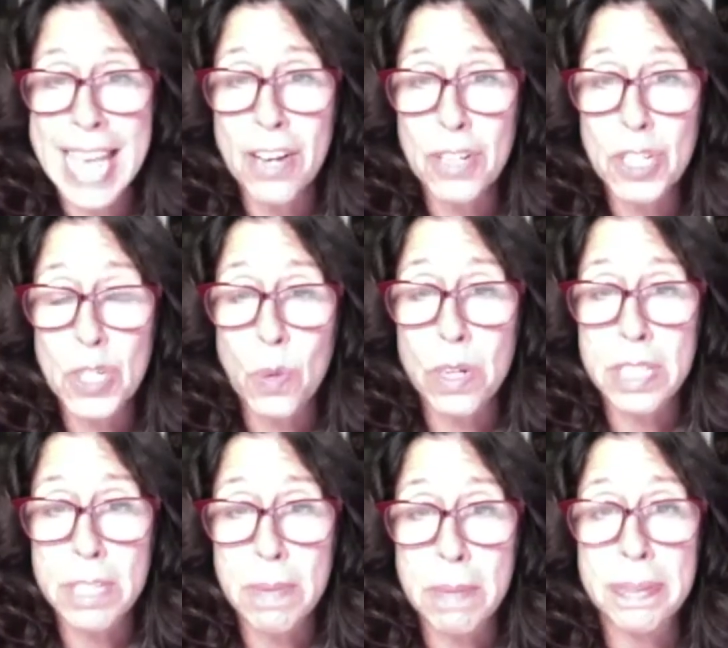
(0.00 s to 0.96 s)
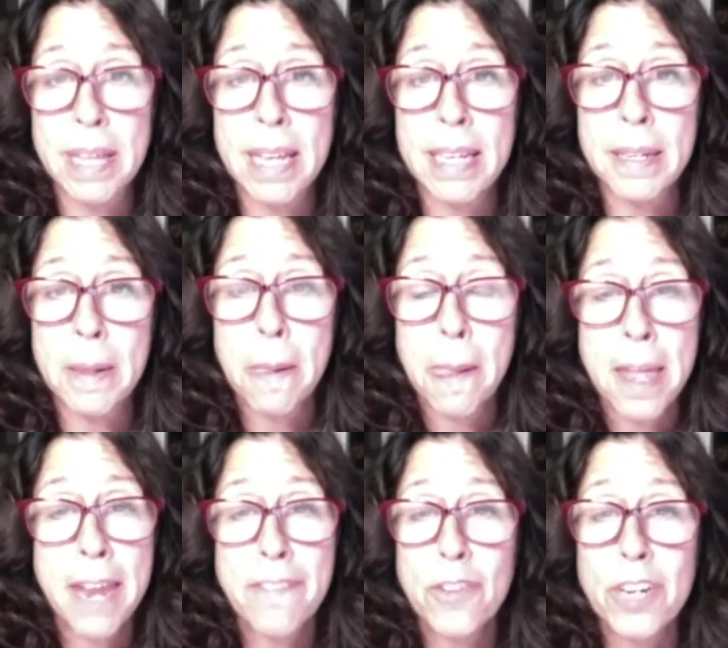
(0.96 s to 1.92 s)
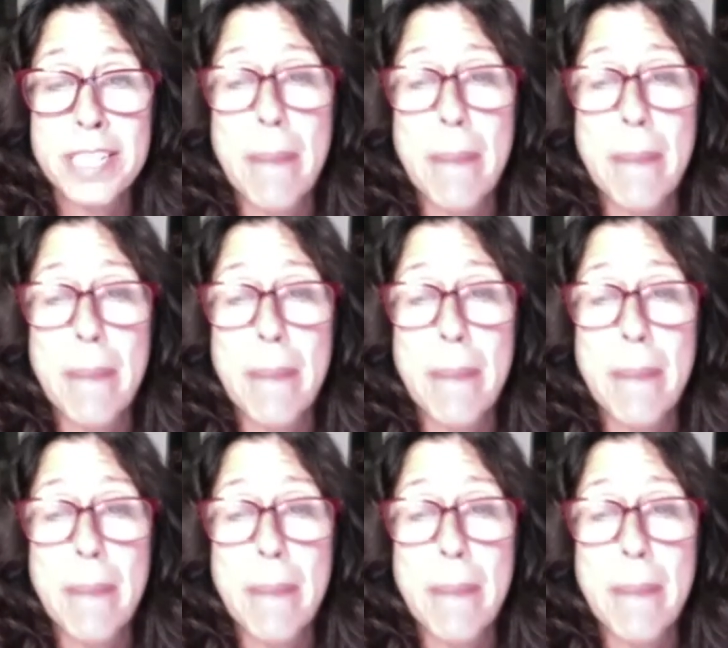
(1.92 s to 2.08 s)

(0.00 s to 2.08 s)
Schwartzman played. And of course,